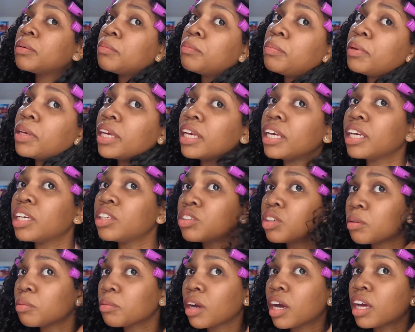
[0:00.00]
big,
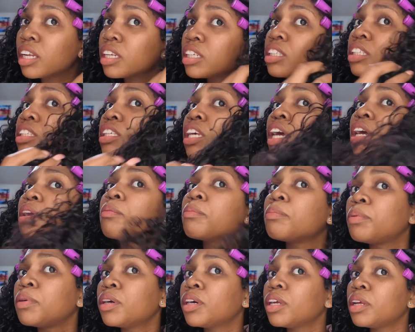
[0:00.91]
so I'm kind of just like
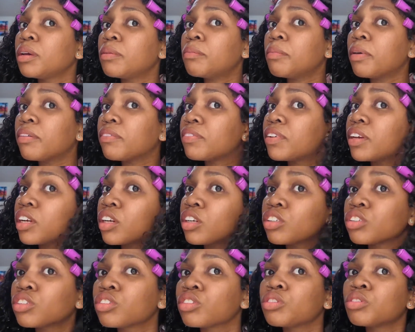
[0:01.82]
putting my
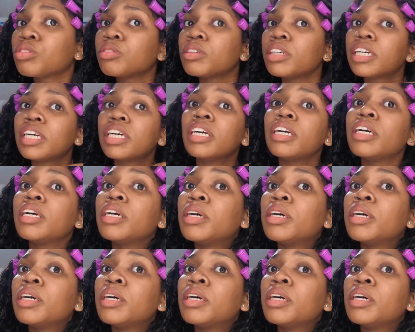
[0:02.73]
fingers through it.